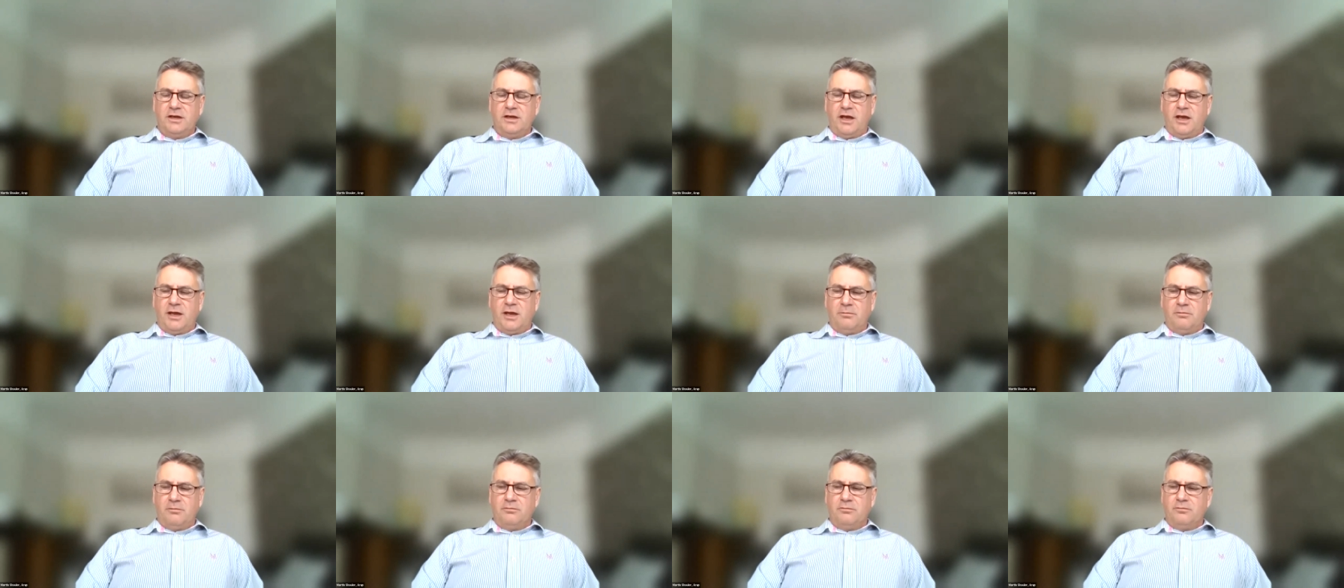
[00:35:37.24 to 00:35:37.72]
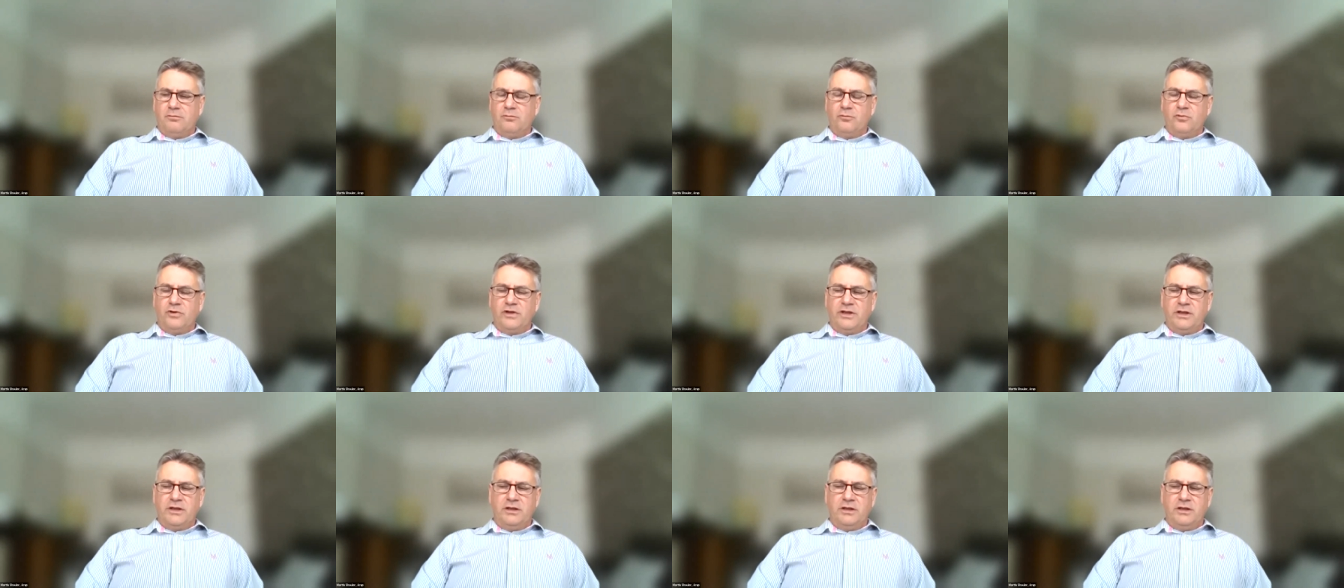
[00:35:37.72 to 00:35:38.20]
Um,
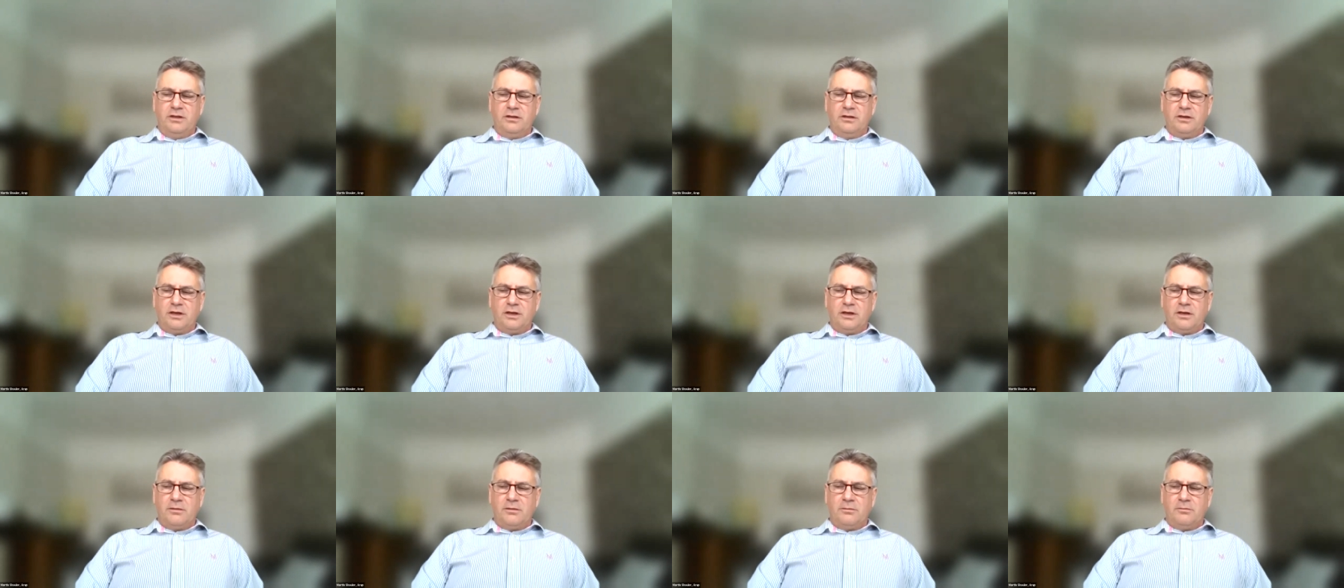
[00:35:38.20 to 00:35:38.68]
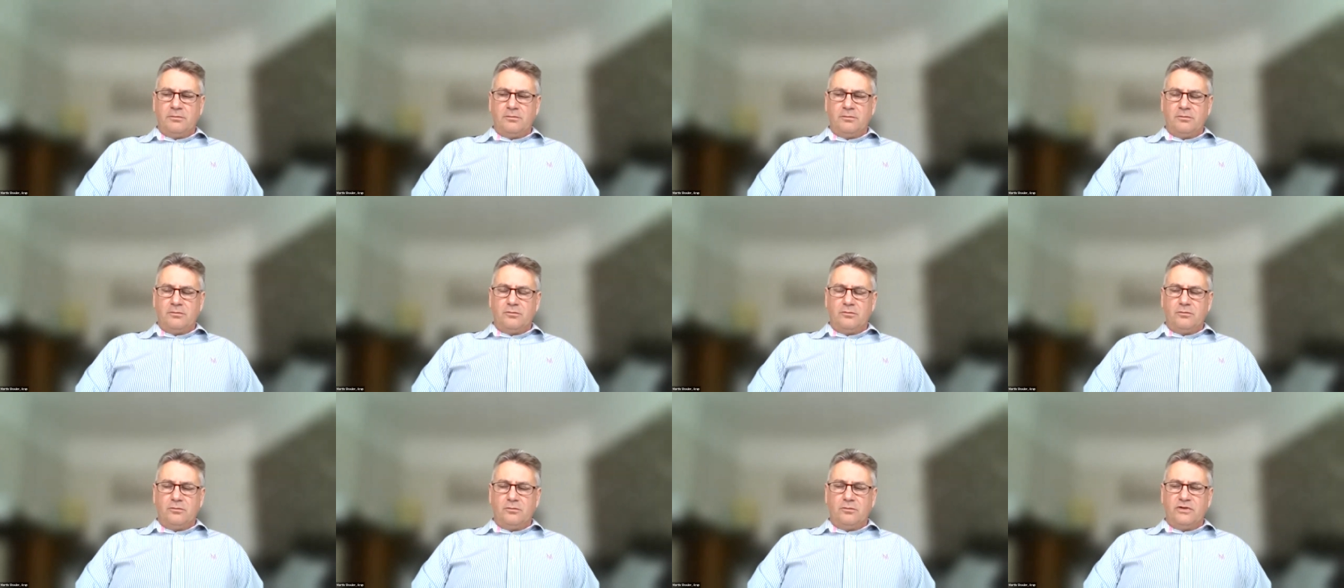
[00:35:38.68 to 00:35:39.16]
we um,
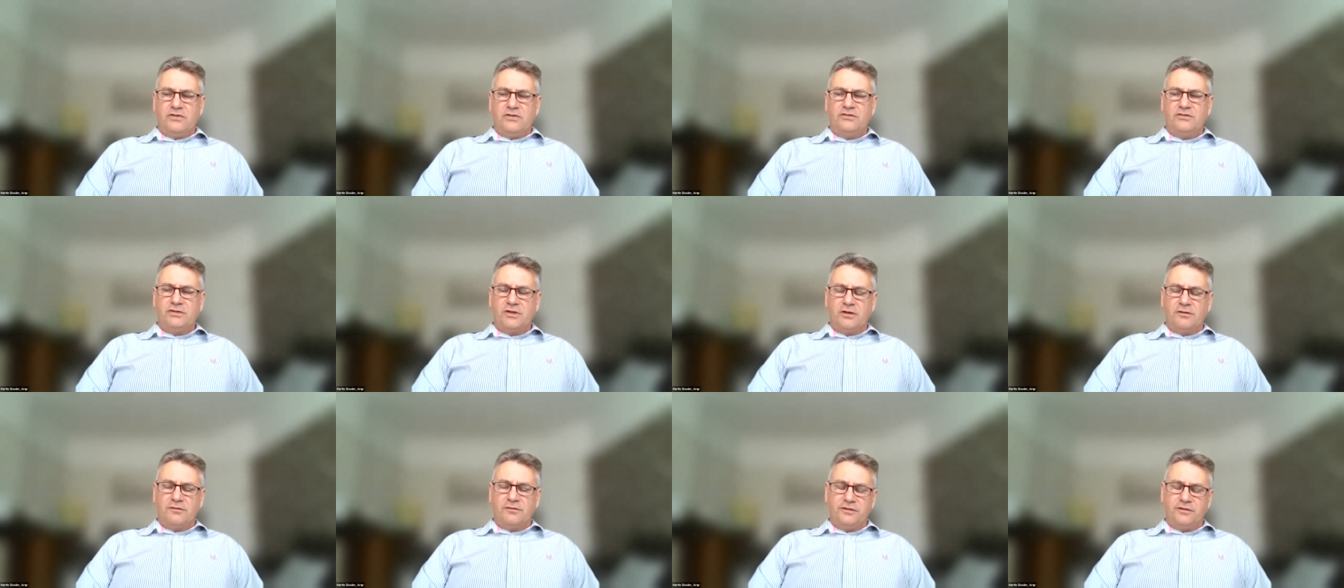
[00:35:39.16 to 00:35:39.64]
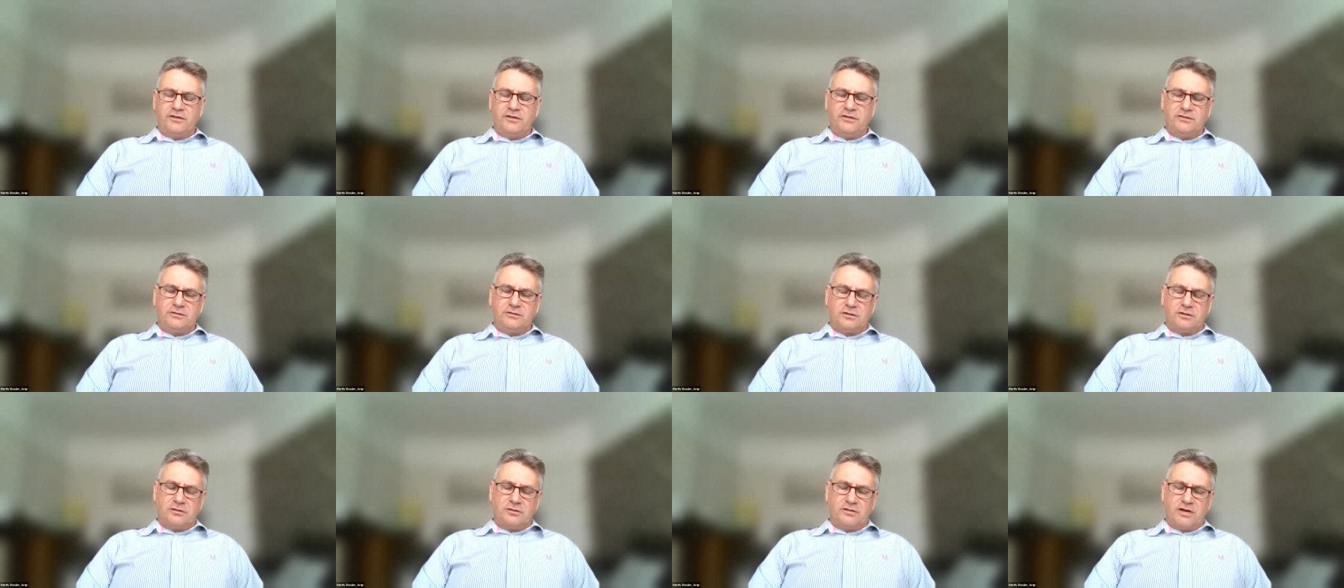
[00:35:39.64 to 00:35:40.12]
We
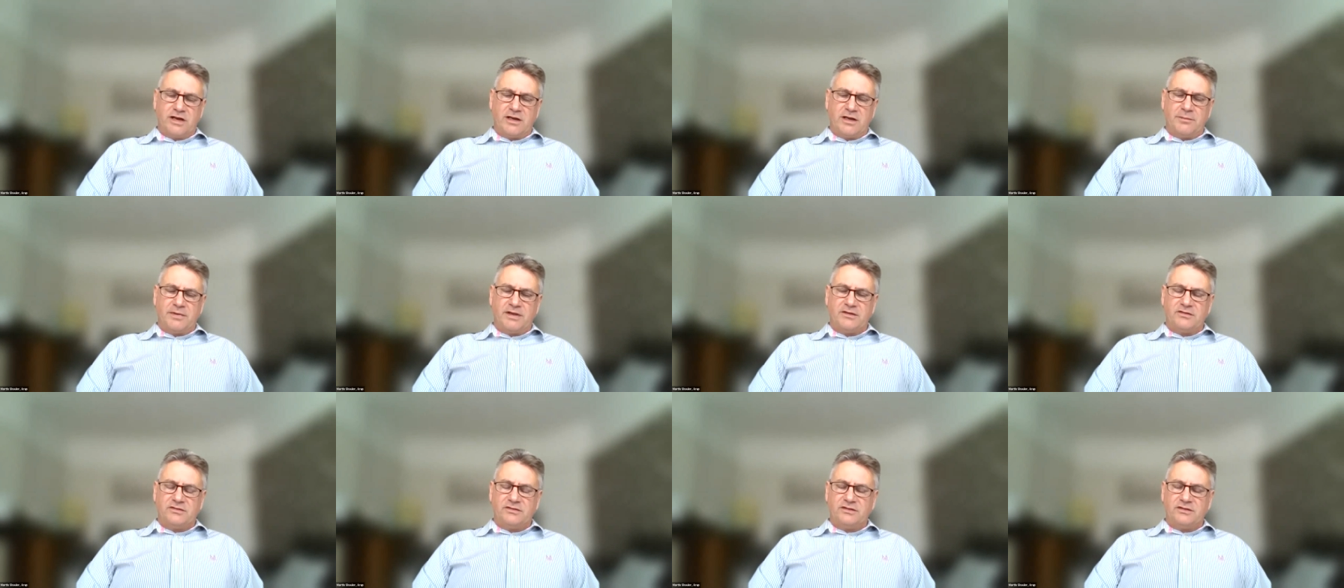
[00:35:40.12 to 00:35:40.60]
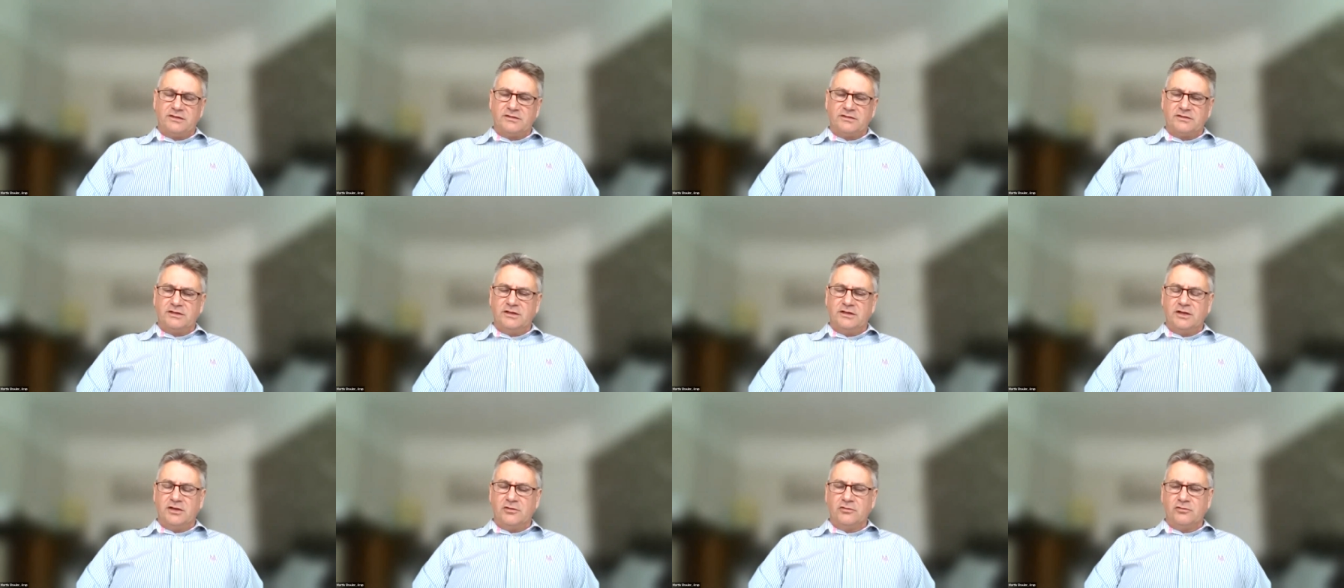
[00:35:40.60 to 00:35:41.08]
surfaced around about
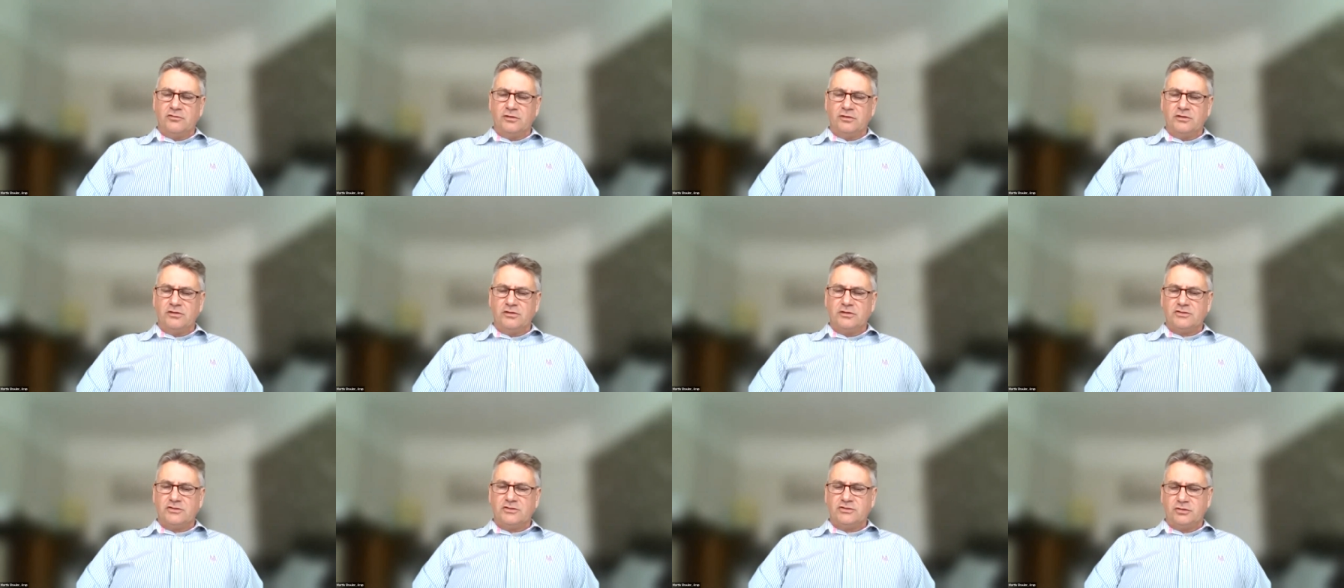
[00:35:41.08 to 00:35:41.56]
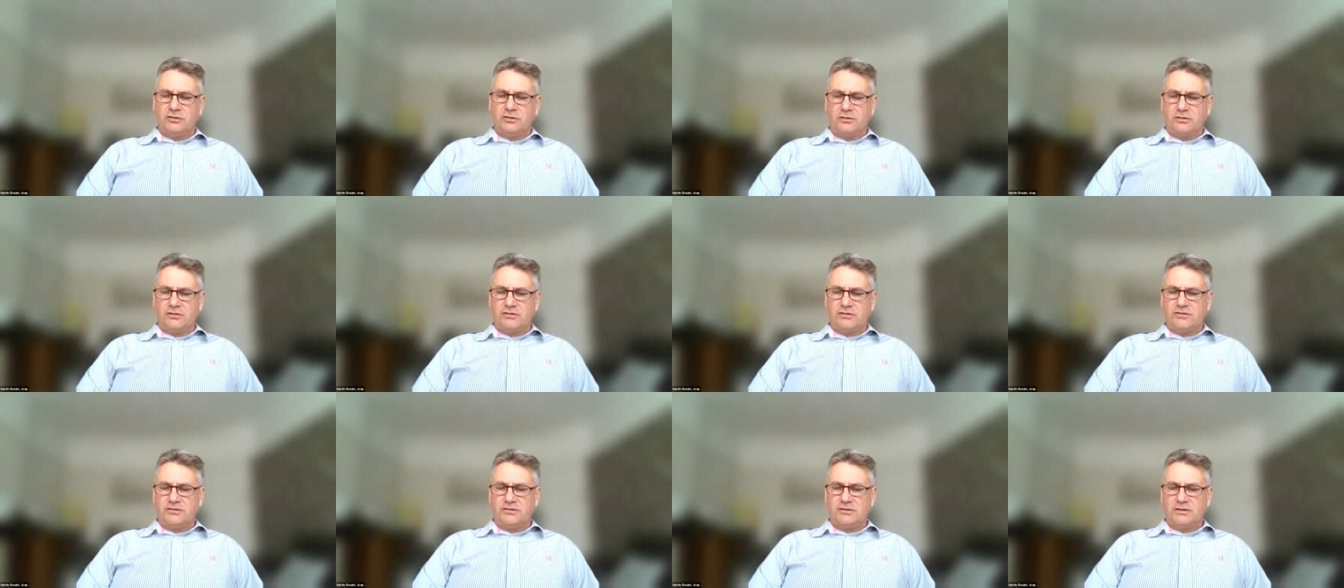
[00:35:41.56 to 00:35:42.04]
sixteen hundred
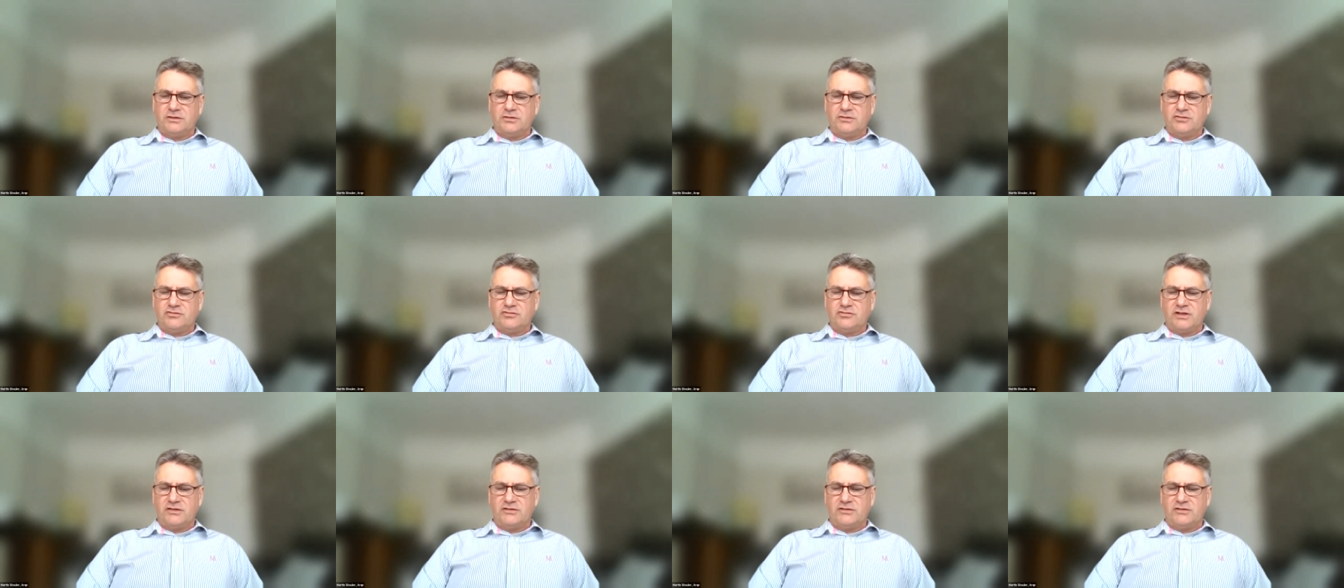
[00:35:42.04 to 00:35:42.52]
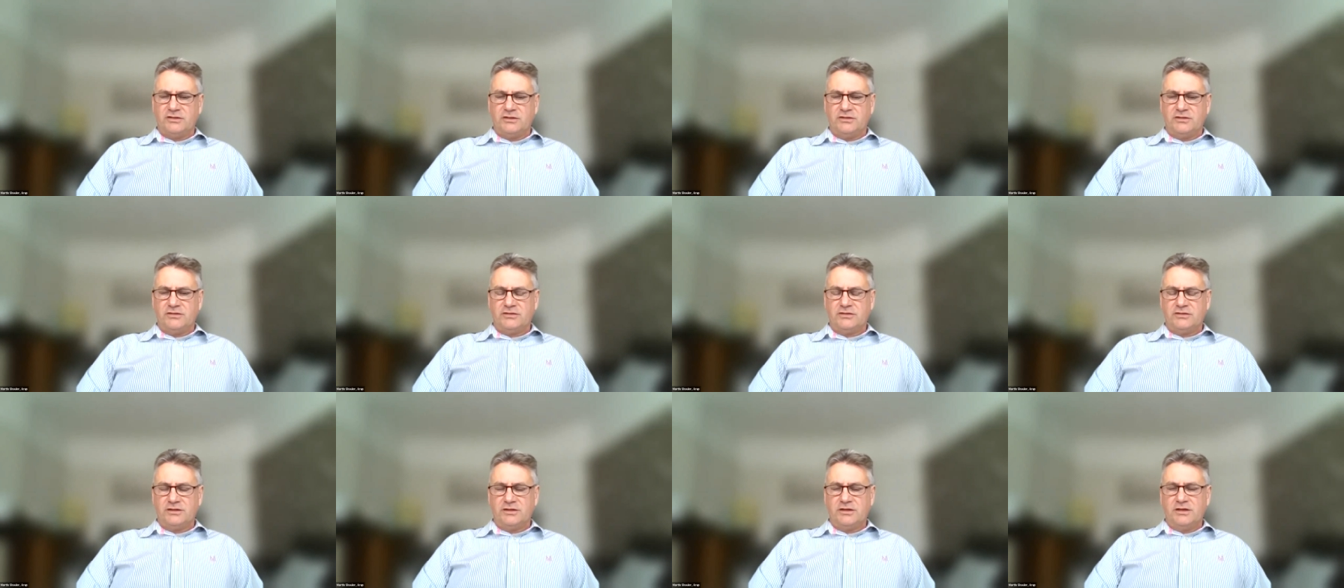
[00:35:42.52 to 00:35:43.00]
shocks and
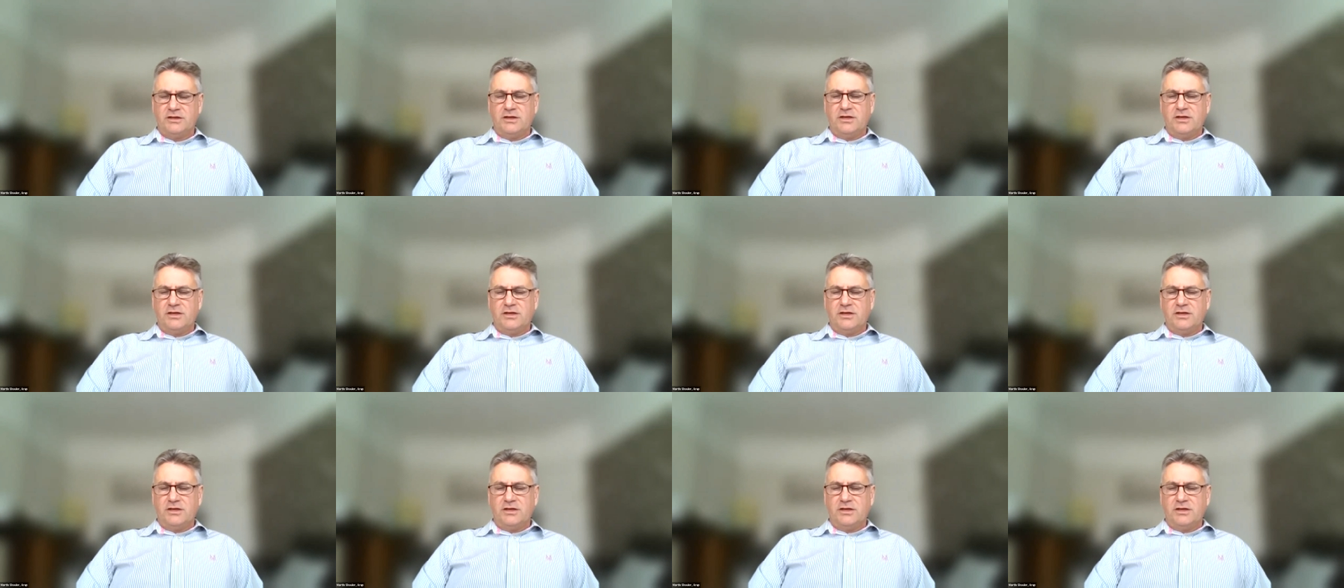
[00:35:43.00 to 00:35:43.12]
stresses